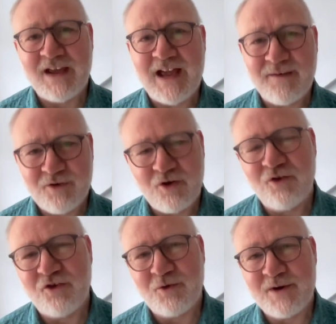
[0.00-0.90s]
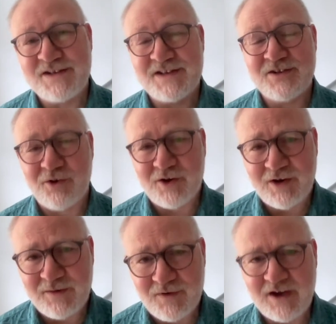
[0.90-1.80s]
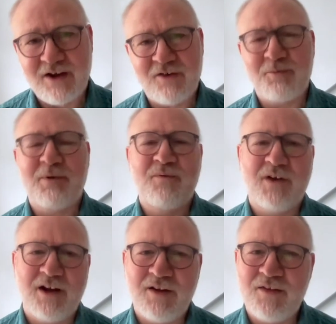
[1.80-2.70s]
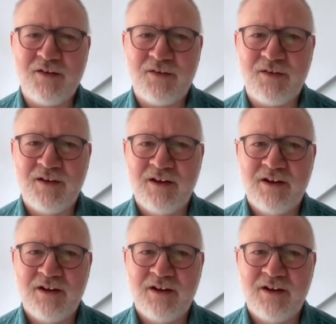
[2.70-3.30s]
have consequences, not only for us, but for others.